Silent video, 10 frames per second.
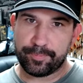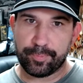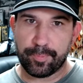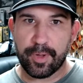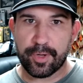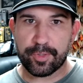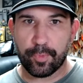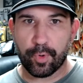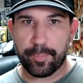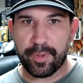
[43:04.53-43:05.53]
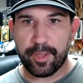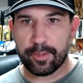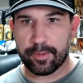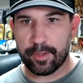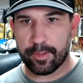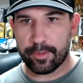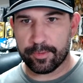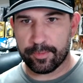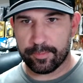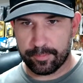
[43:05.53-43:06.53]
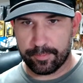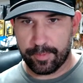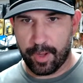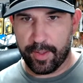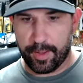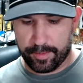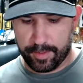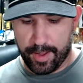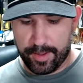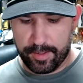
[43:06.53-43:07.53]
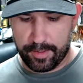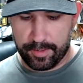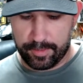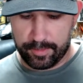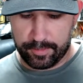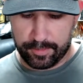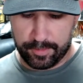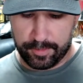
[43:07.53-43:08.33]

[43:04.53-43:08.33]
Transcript: much more appealing than others. Oh yeah, khaki is